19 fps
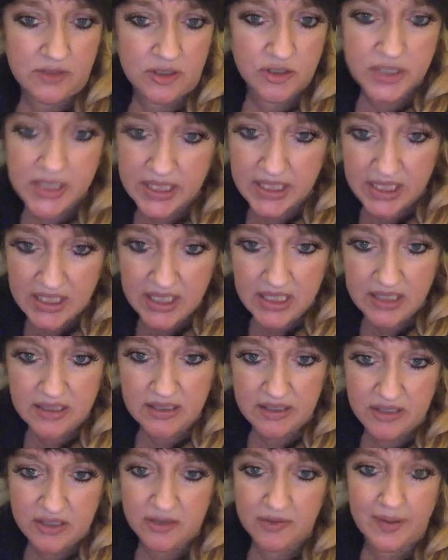tricky
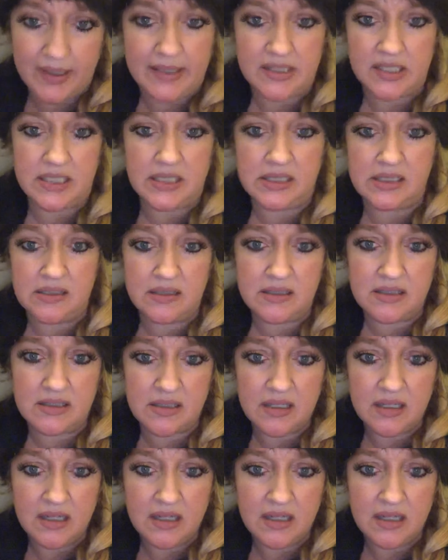situations,